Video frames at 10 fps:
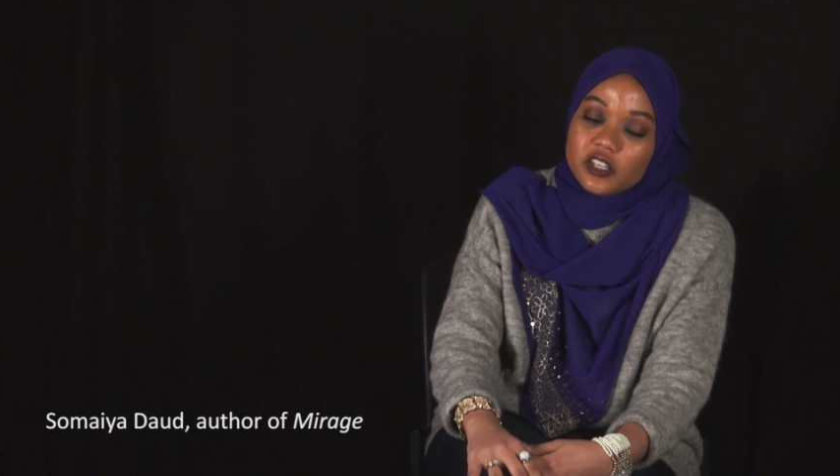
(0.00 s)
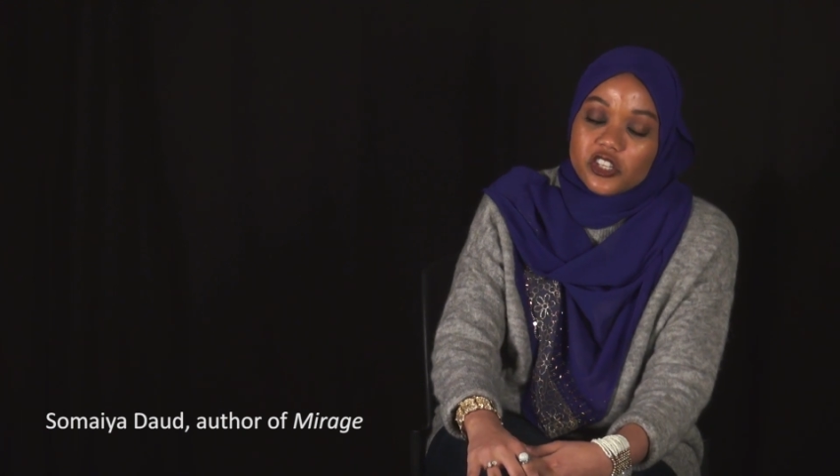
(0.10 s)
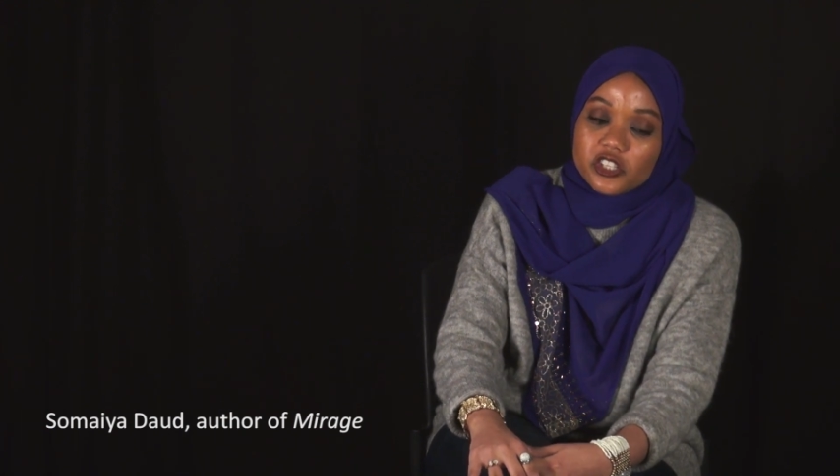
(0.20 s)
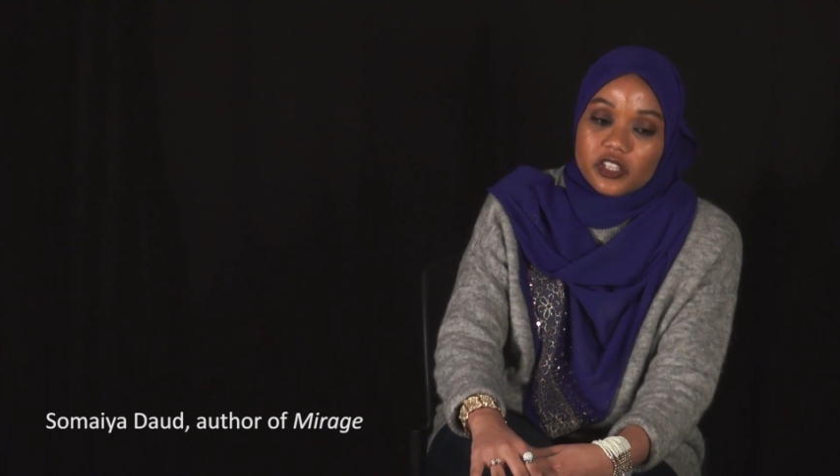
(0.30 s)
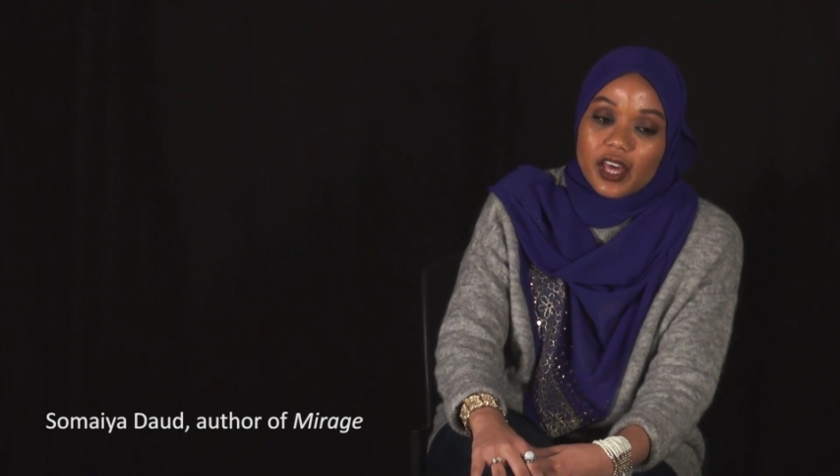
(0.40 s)

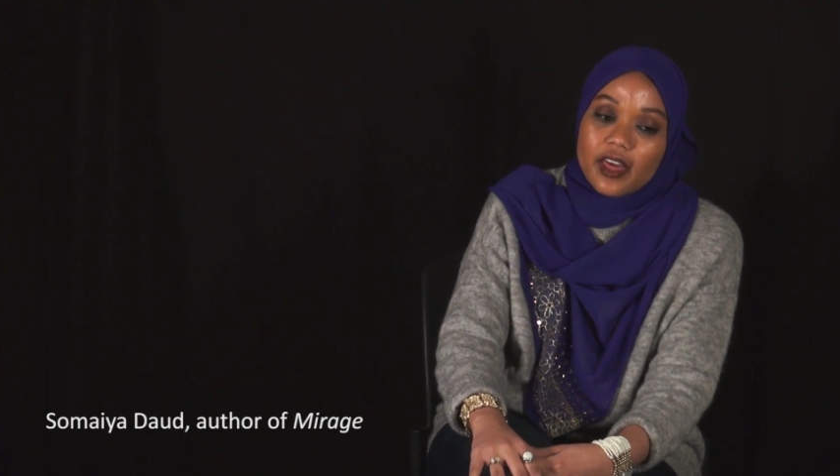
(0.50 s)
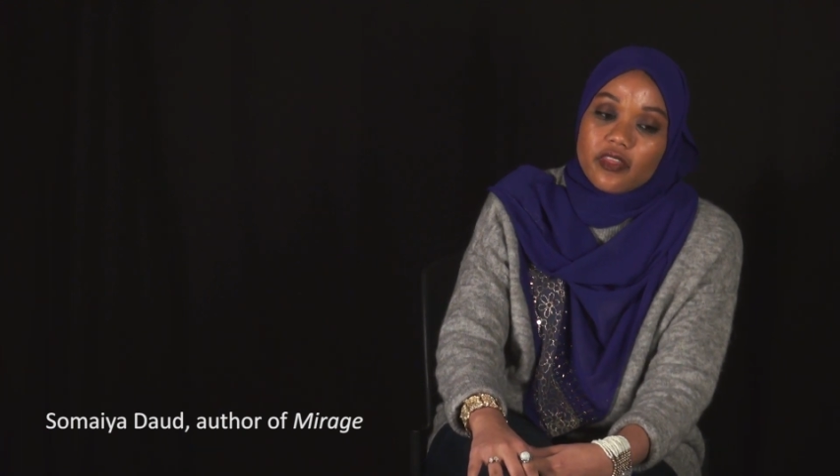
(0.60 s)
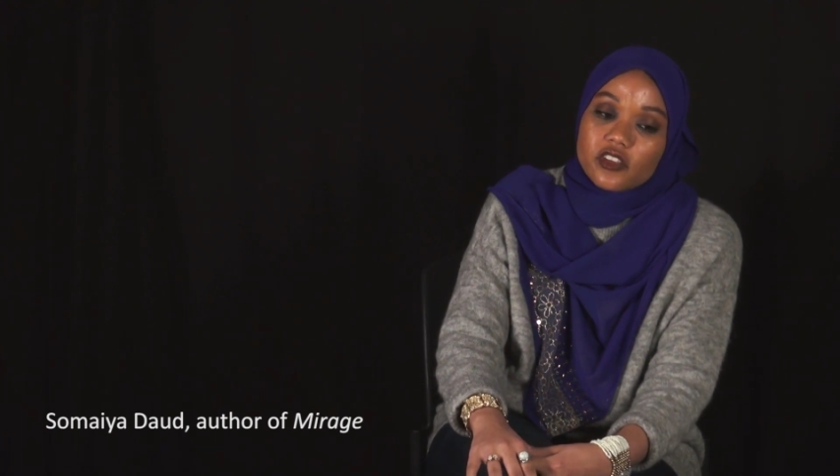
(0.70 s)
addition to that,